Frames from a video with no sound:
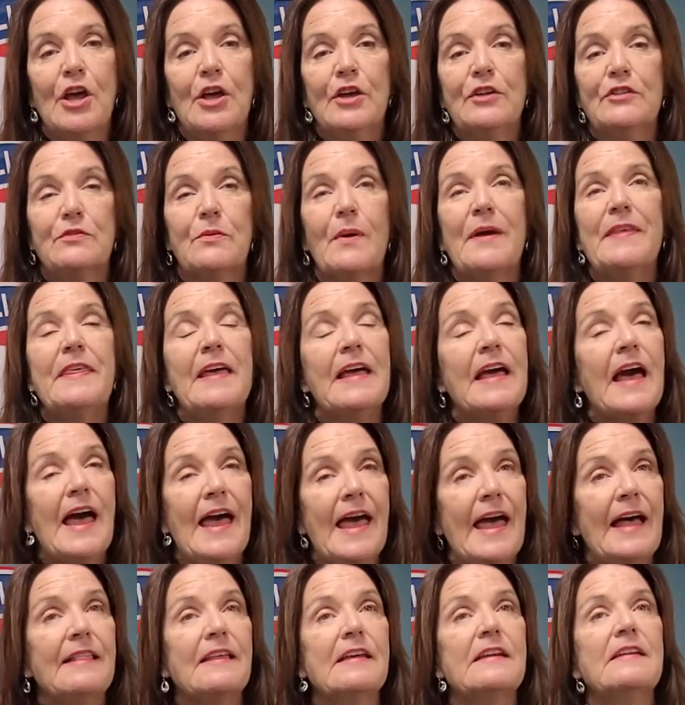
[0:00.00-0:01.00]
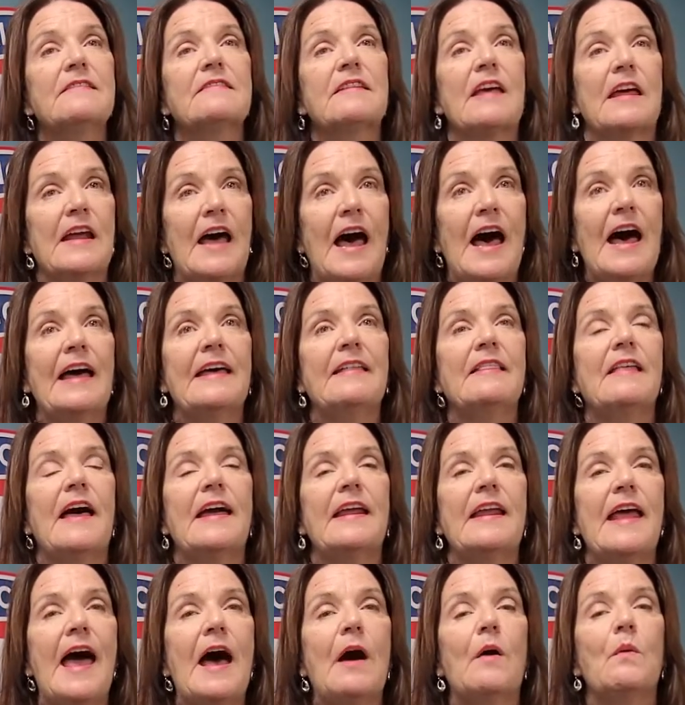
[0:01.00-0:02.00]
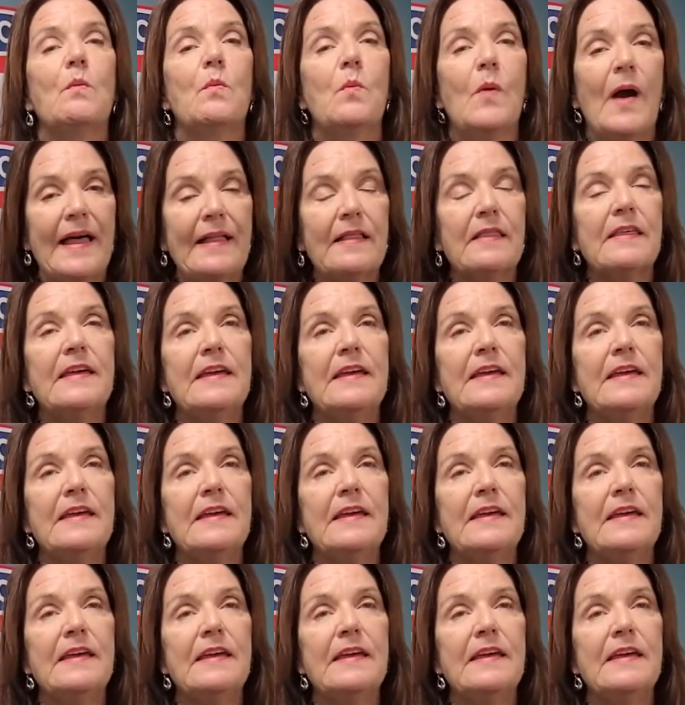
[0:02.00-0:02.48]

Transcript: So I think Allan is going to highlight how well